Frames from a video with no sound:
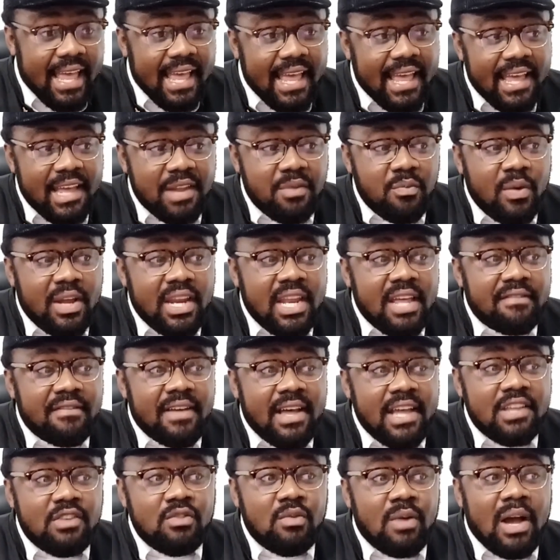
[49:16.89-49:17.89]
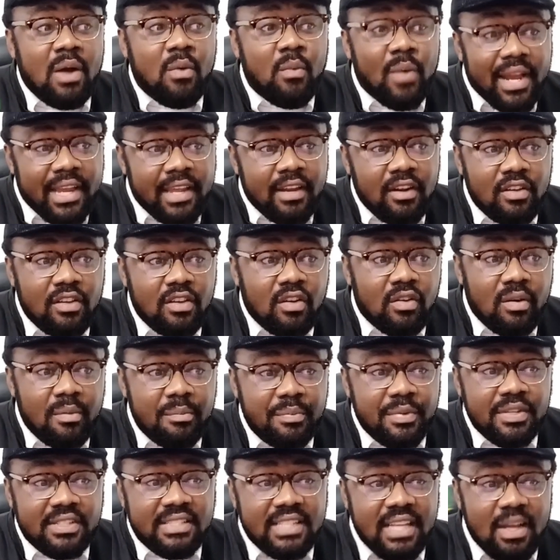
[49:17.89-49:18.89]
And whenever you are working on your
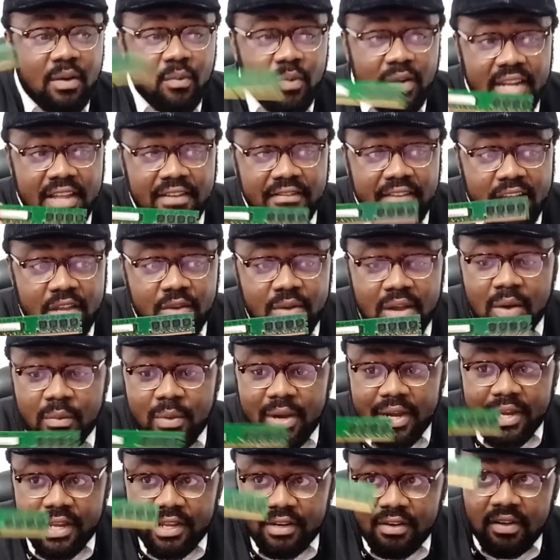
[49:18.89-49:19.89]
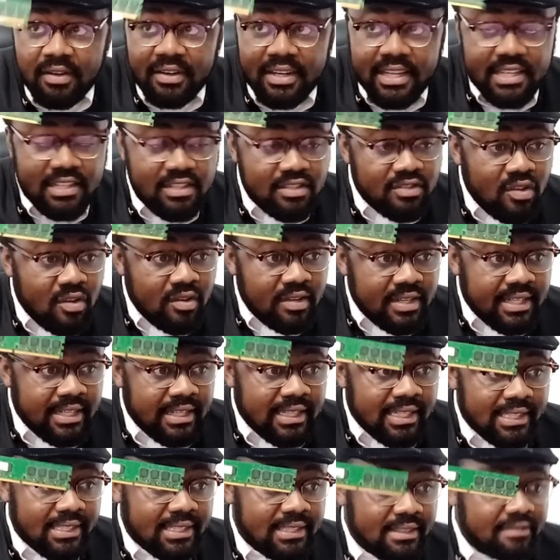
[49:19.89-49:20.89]
computer, whatever you are working on is stored
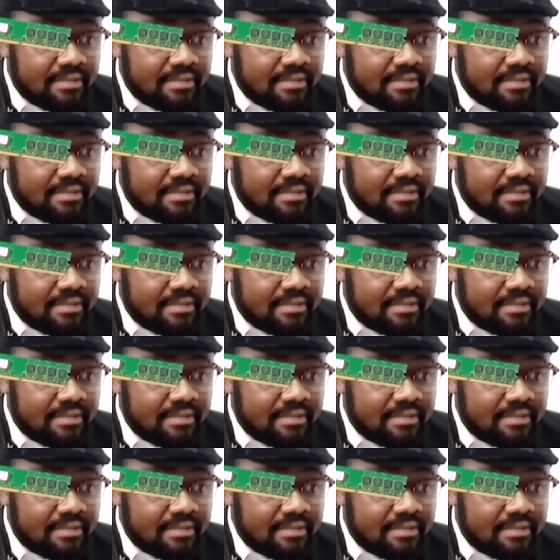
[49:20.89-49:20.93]
here.